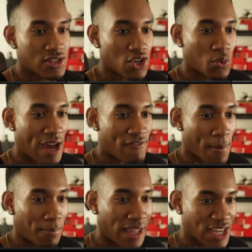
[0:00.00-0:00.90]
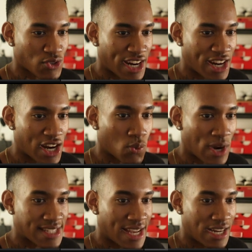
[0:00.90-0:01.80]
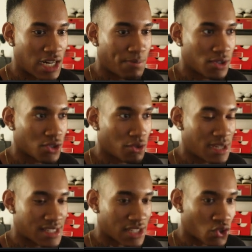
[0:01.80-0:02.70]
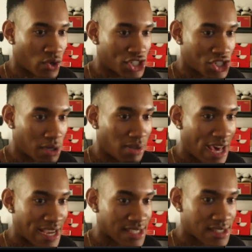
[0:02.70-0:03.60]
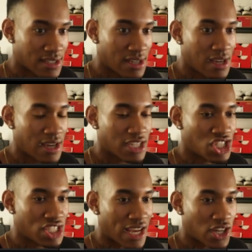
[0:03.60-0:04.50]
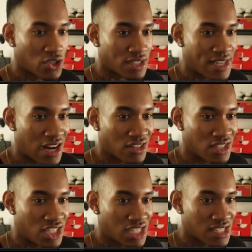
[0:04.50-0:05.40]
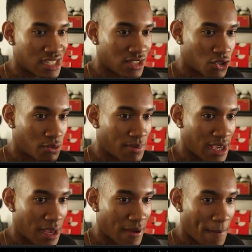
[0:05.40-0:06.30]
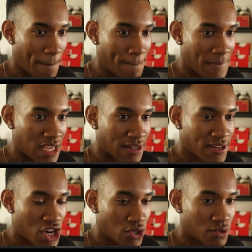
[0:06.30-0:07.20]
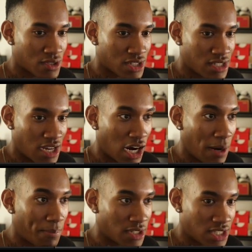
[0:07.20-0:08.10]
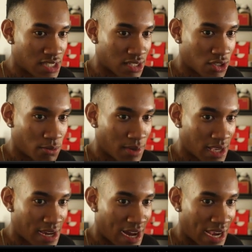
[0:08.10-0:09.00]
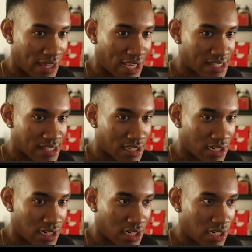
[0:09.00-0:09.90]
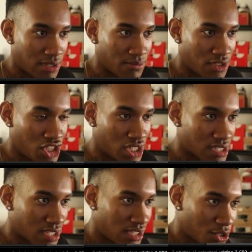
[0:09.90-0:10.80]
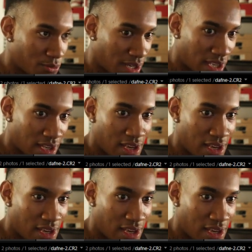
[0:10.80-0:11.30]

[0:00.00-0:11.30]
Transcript: So we have our blacks right here, raise that up a little bit to crush your blacks. Shadows down just a little bit, mid-tones up just a little bit, highlights up just a little bit,